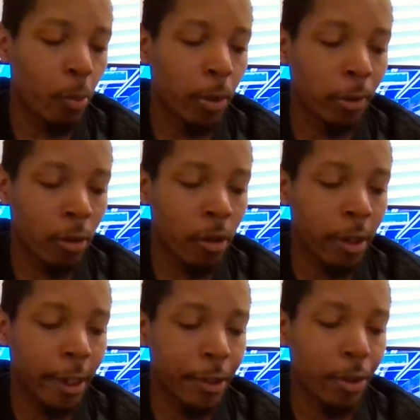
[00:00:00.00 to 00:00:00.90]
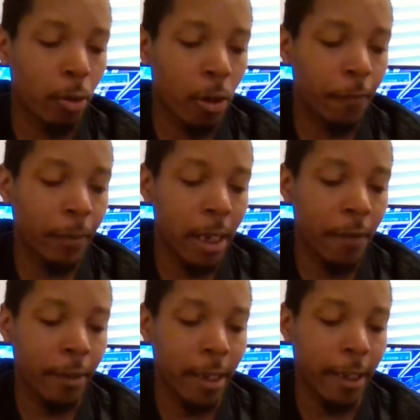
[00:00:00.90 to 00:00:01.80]
Laura gets the call from
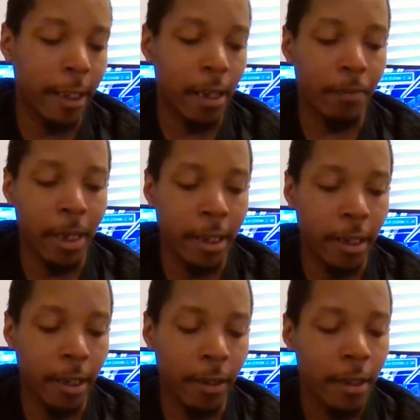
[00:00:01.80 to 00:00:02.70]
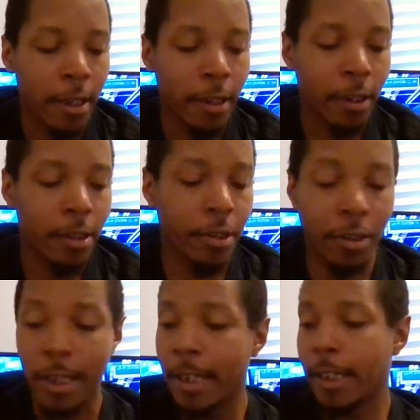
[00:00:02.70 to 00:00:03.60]
Kevin that he can't make it,
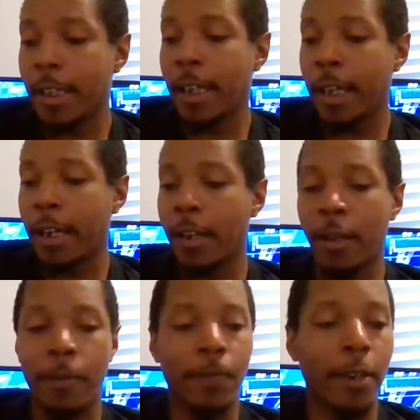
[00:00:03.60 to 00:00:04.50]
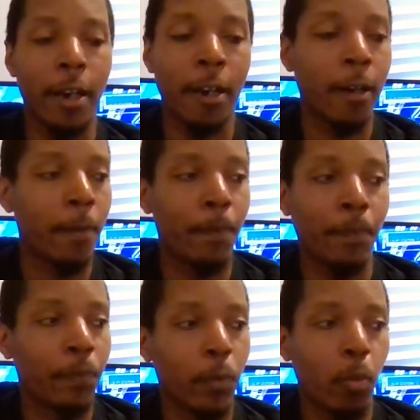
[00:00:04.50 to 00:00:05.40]
she's like, yeah,
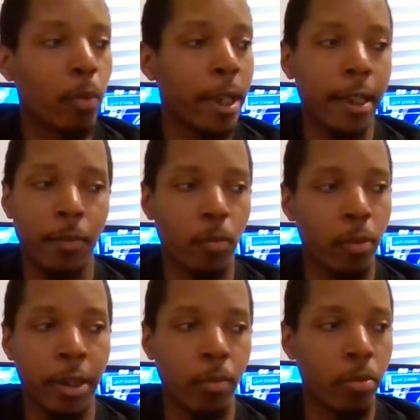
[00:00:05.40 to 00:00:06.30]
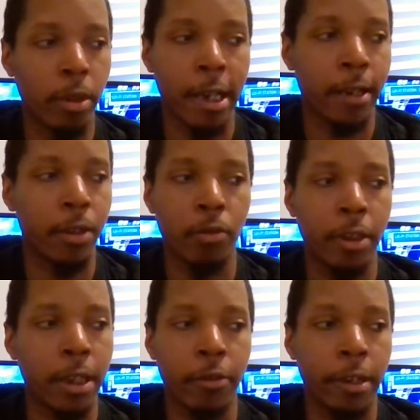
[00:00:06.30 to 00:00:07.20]
we're not
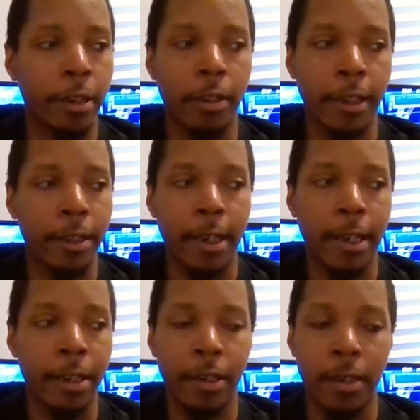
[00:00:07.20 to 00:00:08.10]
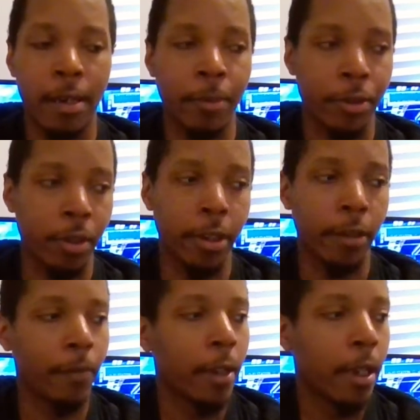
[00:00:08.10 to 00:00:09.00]
doing dinner or anything like that, and I'm just
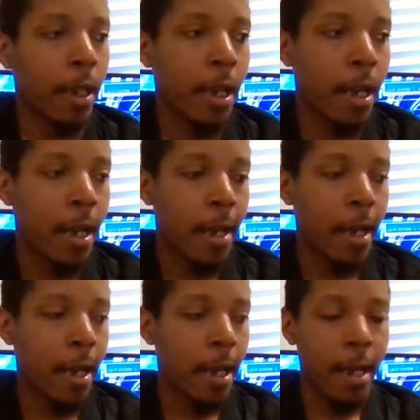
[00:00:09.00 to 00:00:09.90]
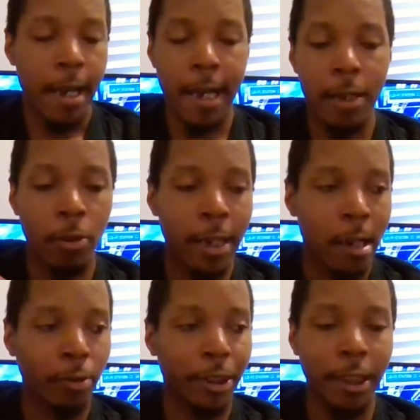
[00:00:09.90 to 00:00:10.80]
gonna head on
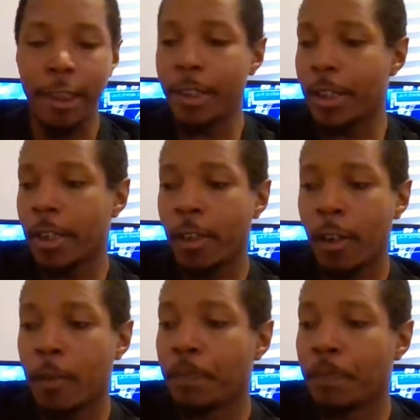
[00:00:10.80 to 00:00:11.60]
outseas. And